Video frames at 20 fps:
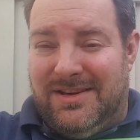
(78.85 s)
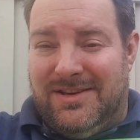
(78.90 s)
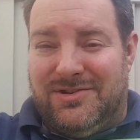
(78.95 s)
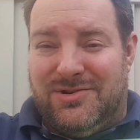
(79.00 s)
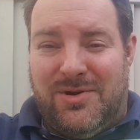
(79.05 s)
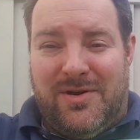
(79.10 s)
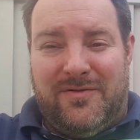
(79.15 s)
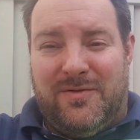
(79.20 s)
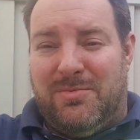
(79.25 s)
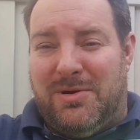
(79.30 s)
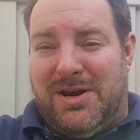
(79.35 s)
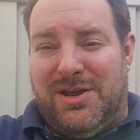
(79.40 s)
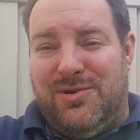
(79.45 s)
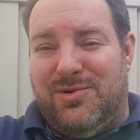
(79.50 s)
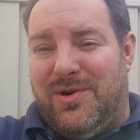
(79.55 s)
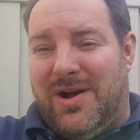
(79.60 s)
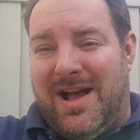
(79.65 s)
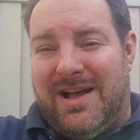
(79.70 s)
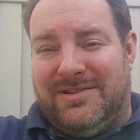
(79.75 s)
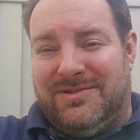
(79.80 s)
So everybody
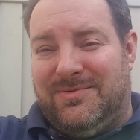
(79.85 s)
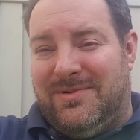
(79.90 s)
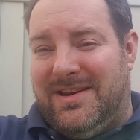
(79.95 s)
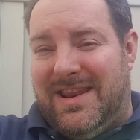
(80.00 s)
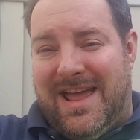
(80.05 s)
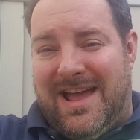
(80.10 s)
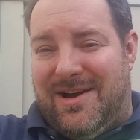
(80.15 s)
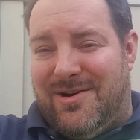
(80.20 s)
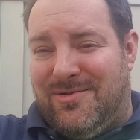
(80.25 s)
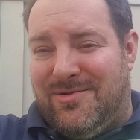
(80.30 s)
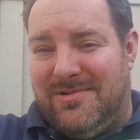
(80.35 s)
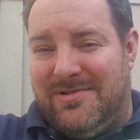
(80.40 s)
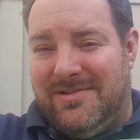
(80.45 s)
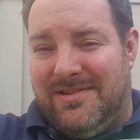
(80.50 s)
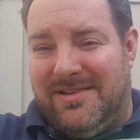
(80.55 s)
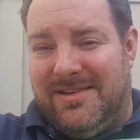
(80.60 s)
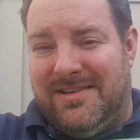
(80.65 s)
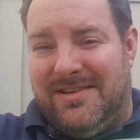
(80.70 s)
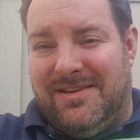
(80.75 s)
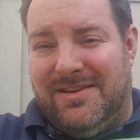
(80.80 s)
who has one now,
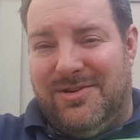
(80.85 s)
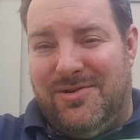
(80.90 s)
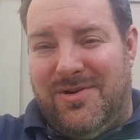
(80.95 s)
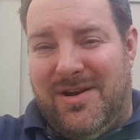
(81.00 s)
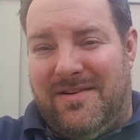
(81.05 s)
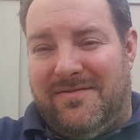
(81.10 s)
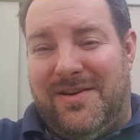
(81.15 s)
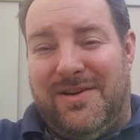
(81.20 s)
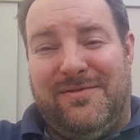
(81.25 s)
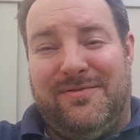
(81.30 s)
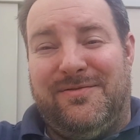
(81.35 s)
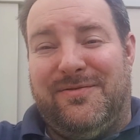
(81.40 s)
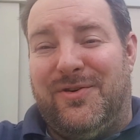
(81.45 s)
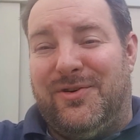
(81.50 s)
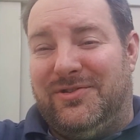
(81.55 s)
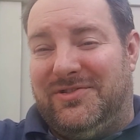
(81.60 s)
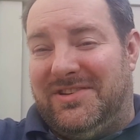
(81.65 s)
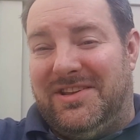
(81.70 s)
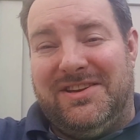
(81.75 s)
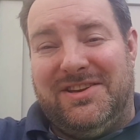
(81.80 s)
you have a
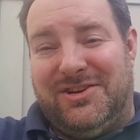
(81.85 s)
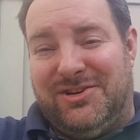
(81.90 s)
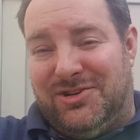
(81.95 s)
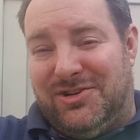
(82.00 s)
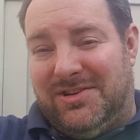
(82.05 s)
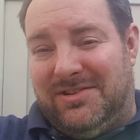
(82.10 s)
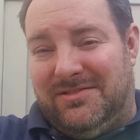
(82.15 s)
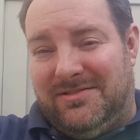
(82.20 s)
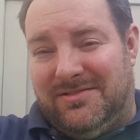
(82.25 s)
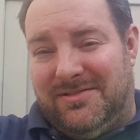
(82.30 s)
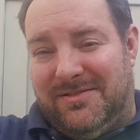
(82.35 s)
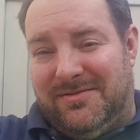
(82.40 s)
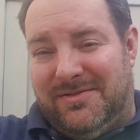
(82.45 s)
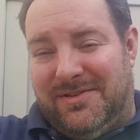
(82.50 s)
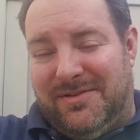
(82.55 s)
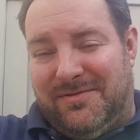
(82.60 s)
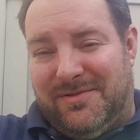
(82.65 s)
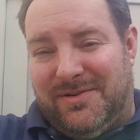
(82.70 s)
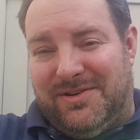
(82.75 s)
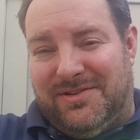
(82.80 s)
first edition of
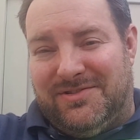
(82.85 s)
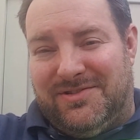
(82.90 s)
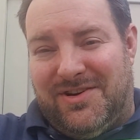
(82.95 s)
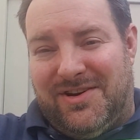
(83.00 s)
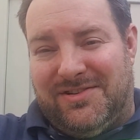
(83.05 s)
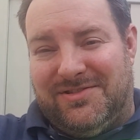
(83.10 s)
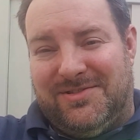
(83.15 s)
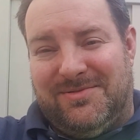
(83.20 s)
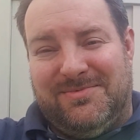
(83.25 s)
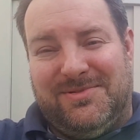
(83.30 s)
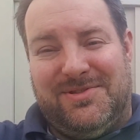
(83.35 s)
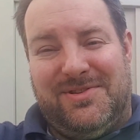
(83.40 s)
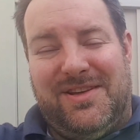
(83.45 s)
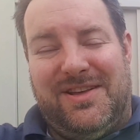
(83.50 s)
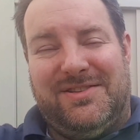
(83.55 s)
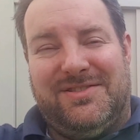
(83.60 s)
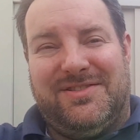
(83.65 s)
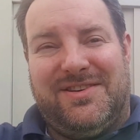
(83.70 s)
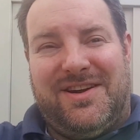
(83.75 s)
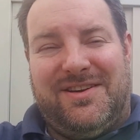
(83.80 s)
Different is Awesome. So
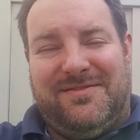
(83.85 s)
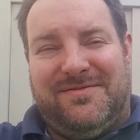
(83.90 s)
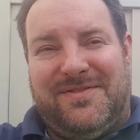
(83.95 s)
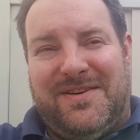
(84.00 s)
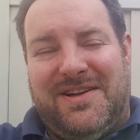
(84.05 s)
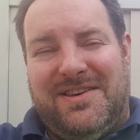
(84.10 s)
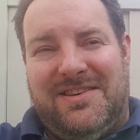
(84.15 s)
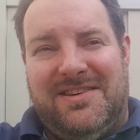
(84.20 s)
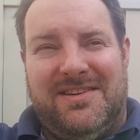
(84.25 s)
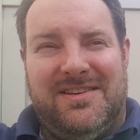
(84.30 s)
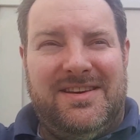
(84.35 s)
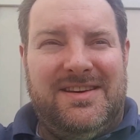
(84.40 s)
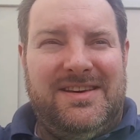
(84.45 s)
that's kind of fun.